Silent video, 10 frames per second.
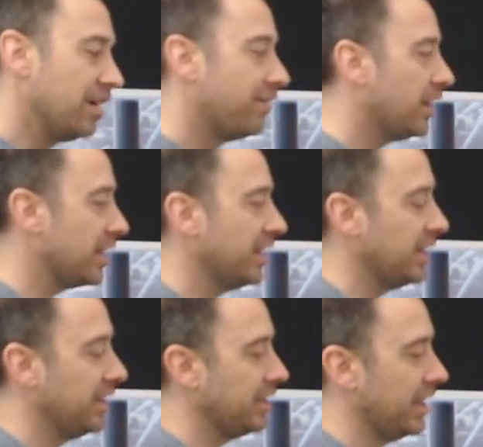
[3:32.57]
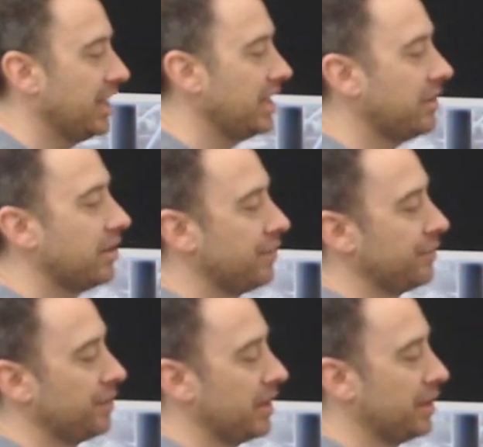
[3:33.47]
Finally, in any kind
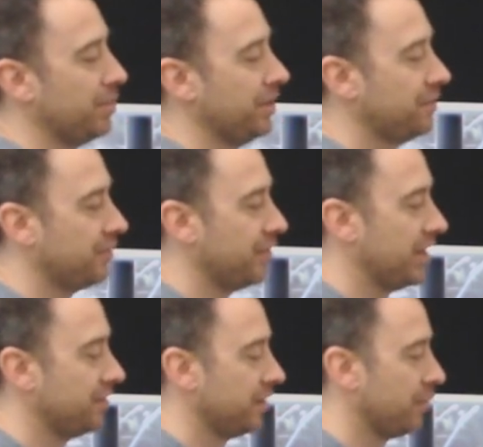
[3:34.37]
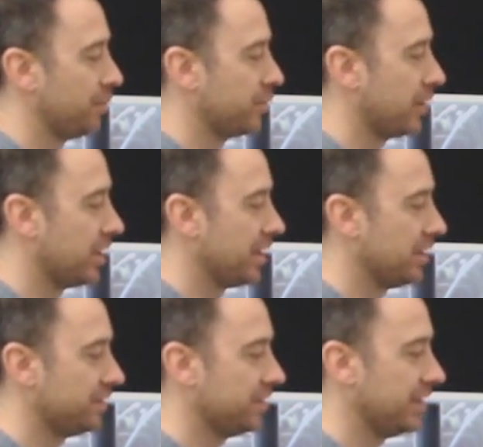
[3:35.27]
of uh, piece of advancing repertoire like
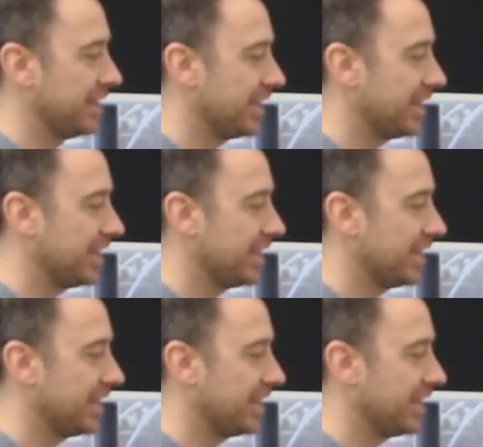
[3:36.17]
this,